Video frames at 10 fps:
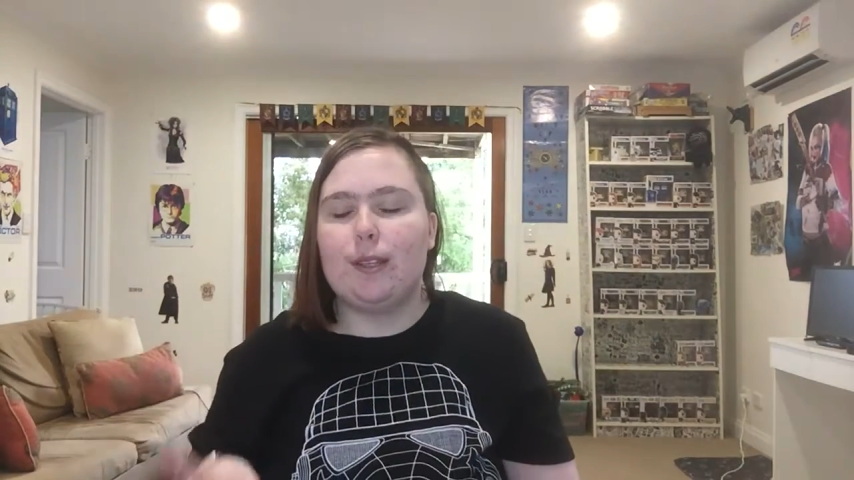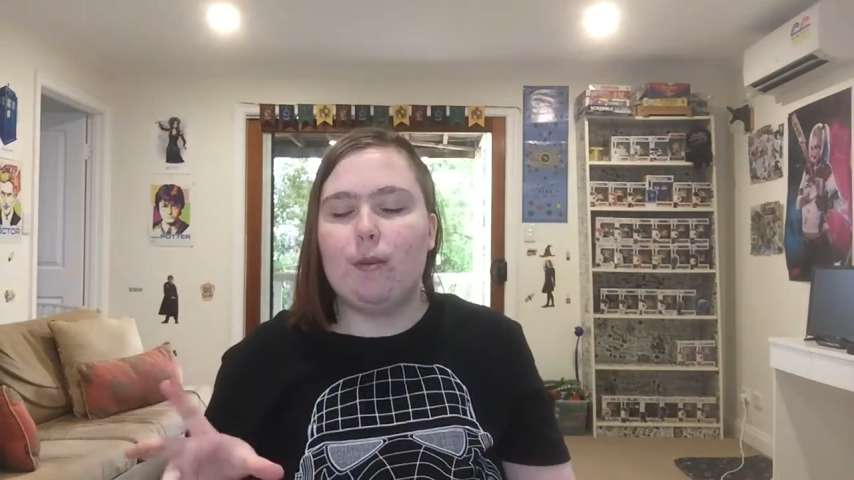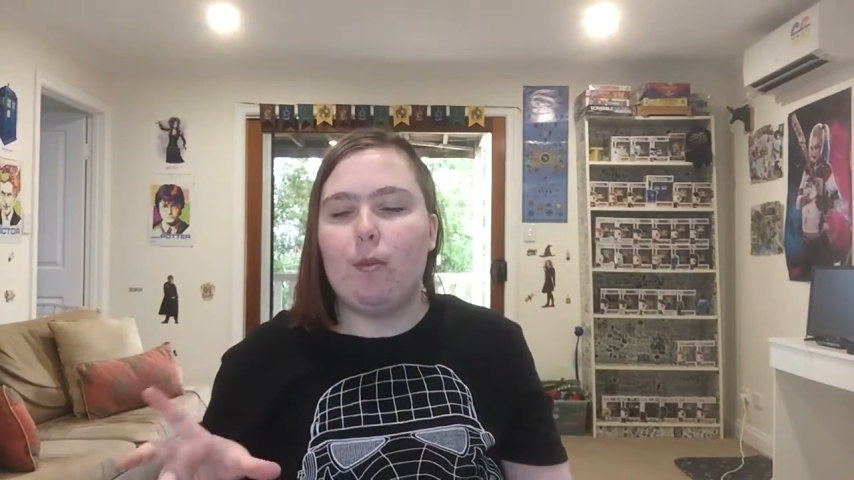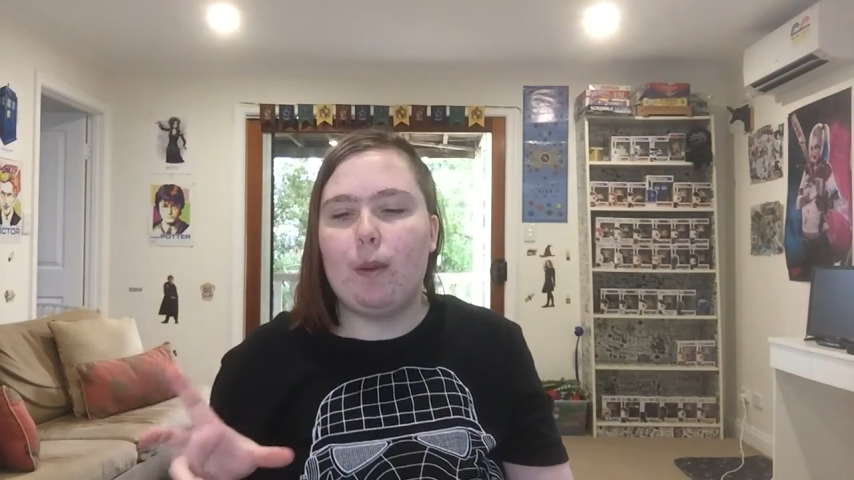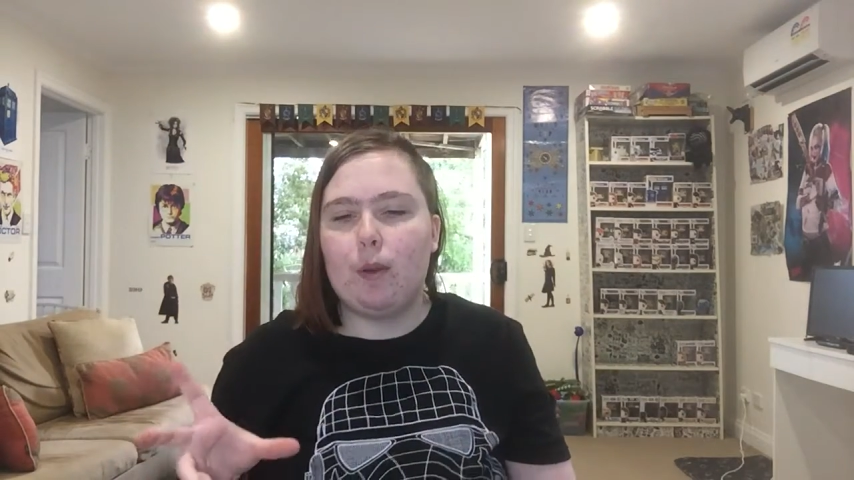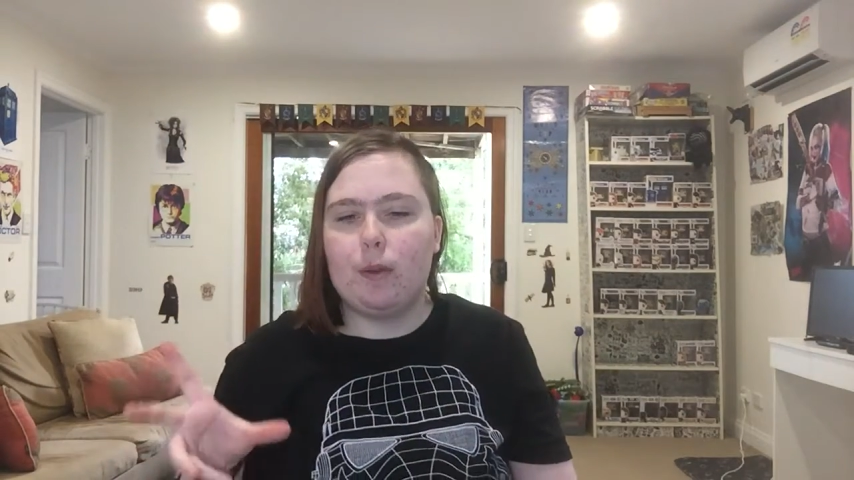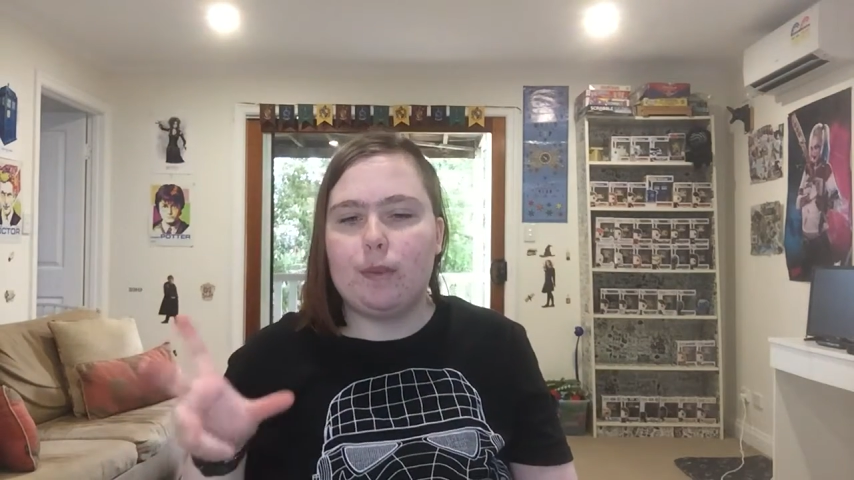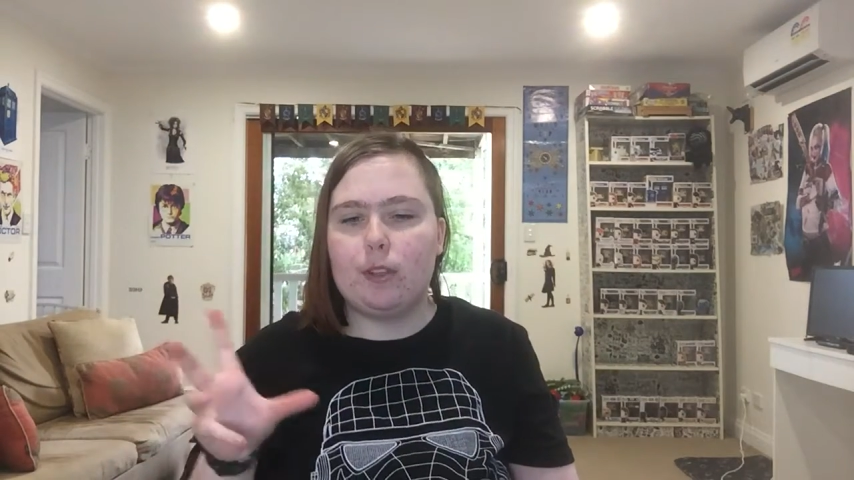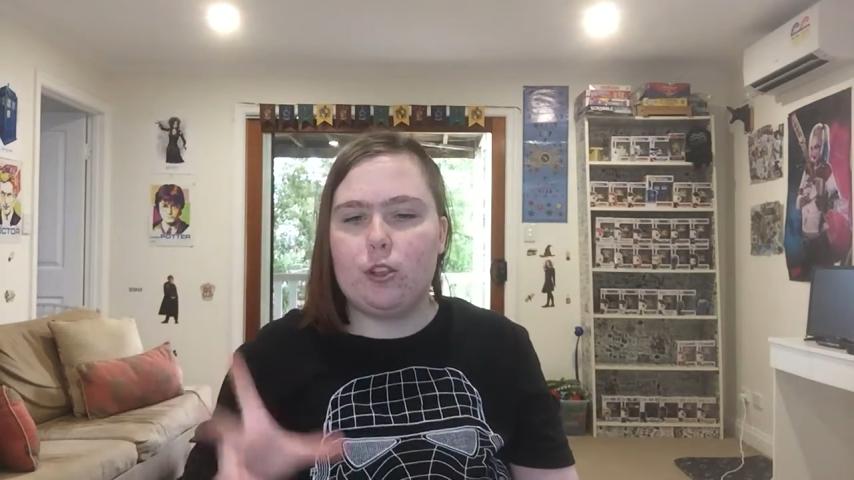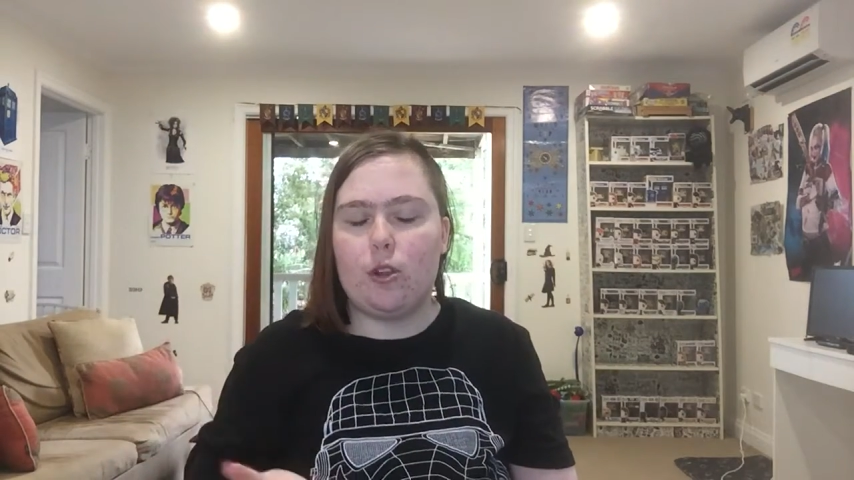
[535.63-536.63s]
some of my
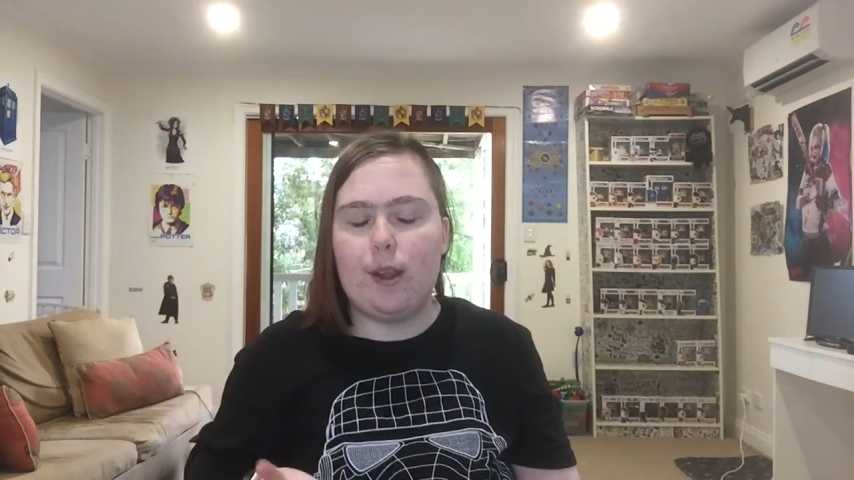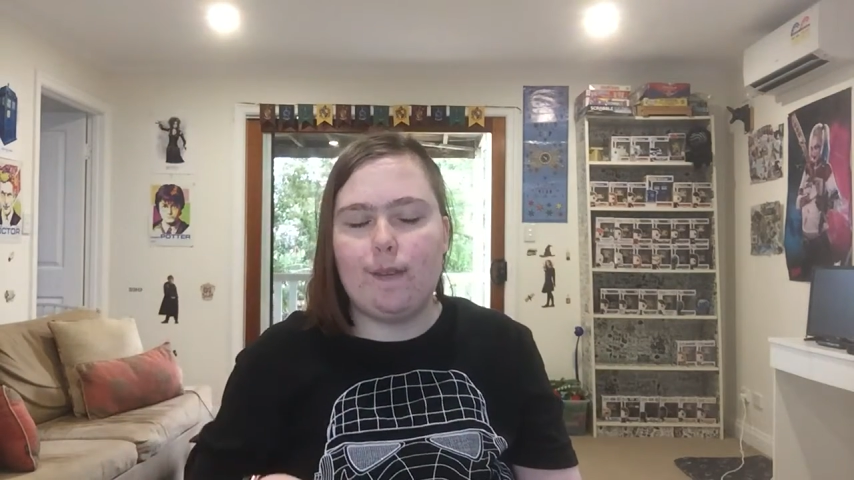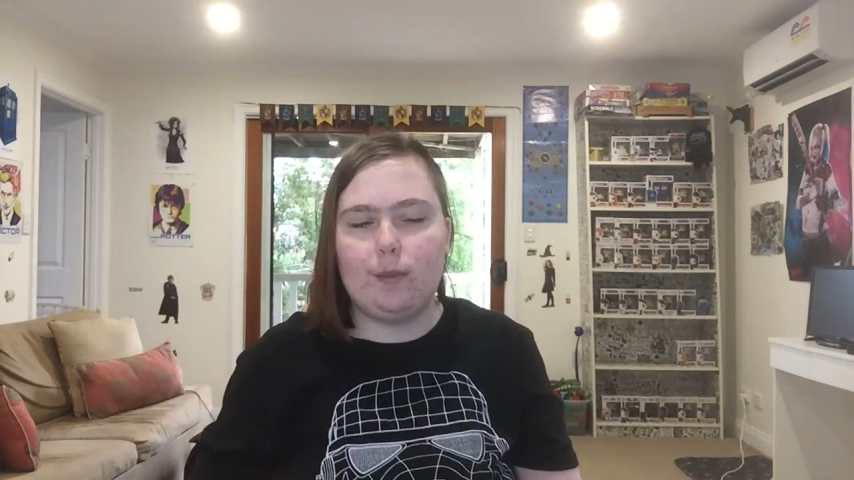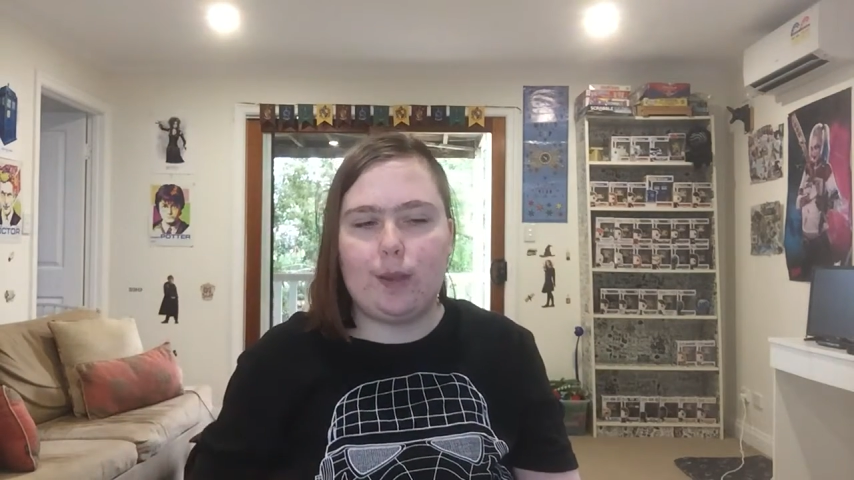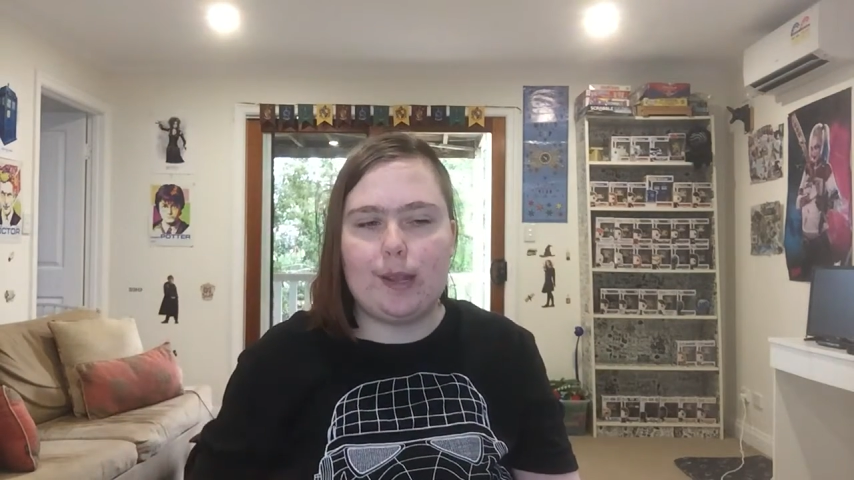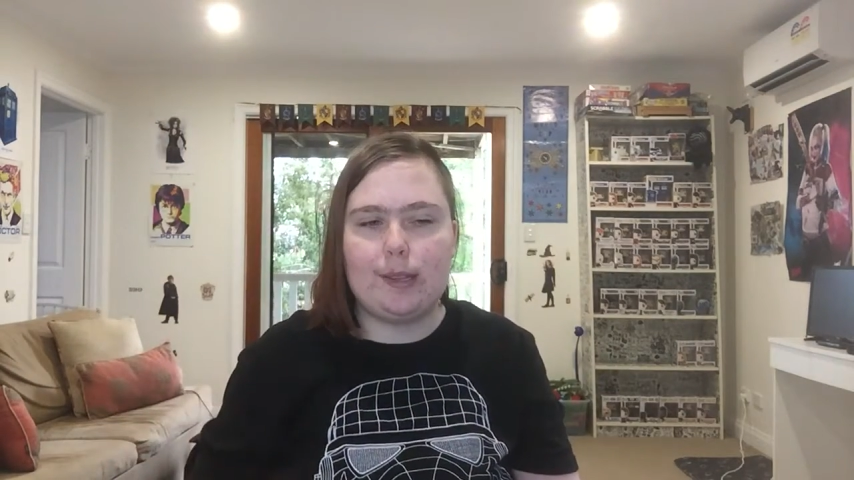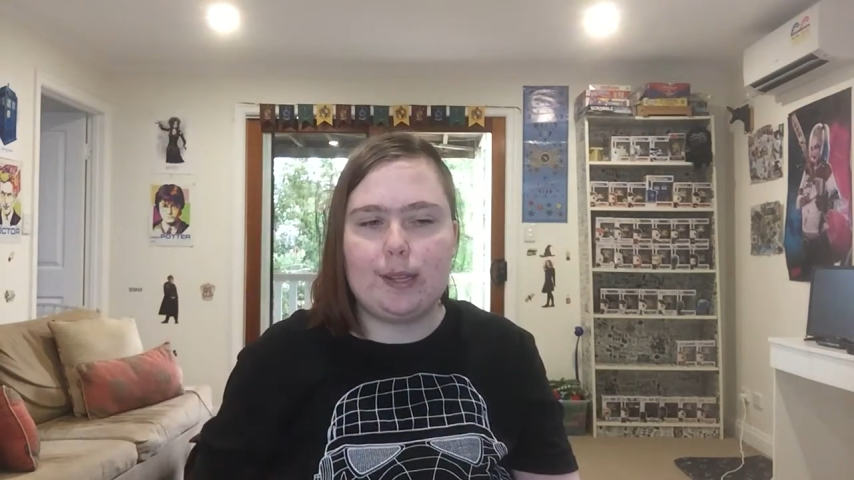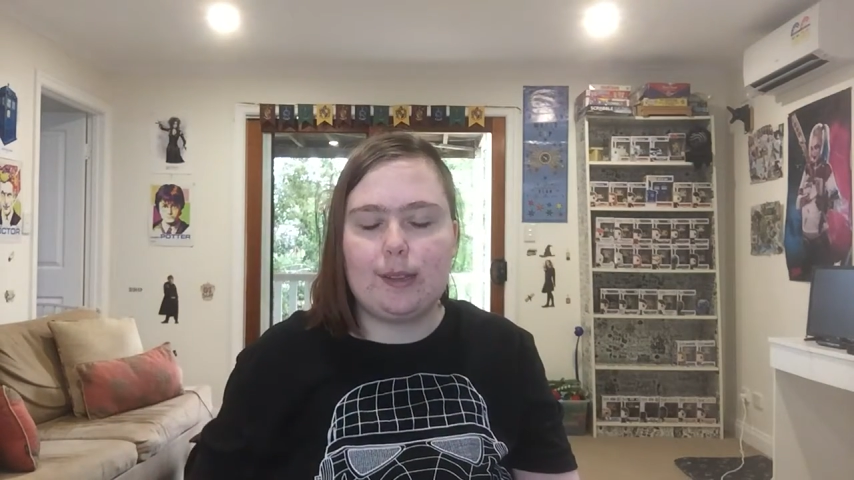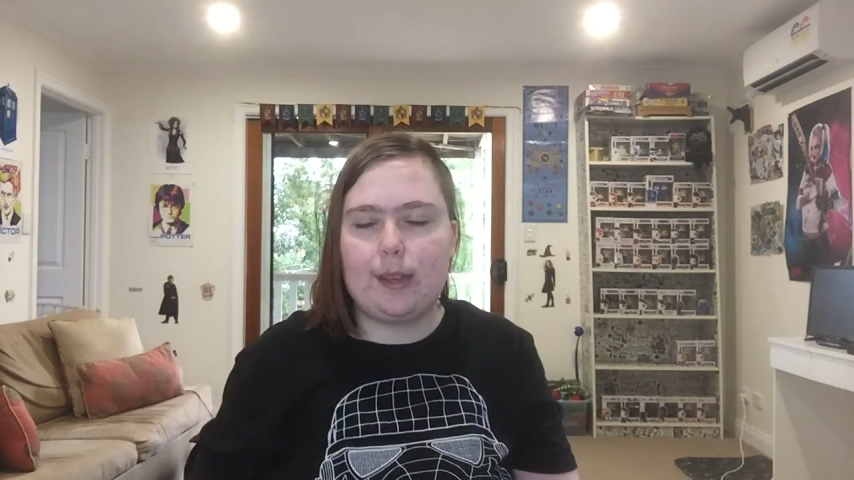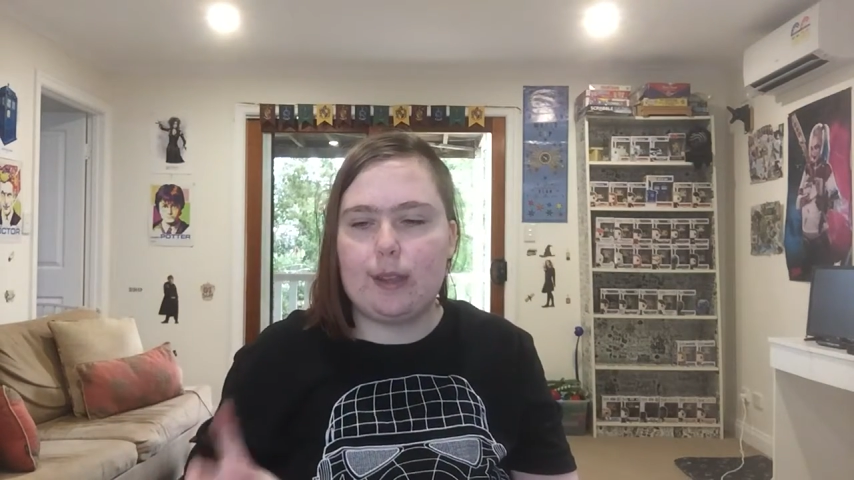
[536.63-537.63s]
pops don't have the
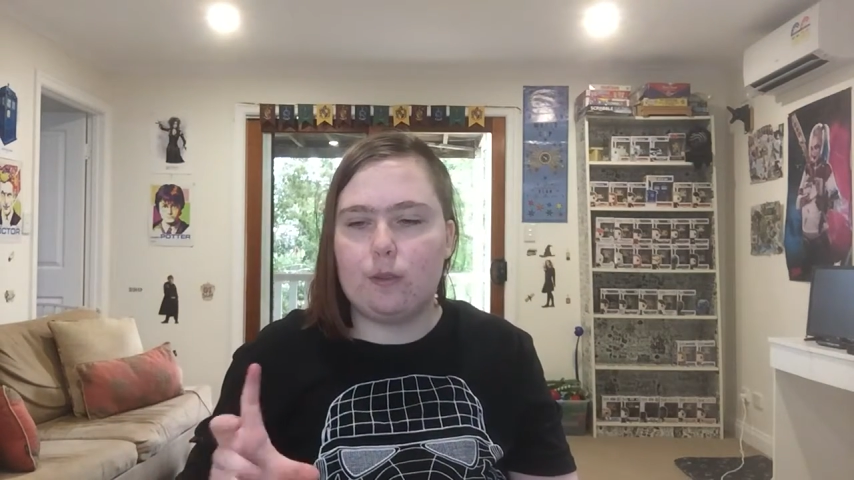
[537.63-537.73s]
plastic thing,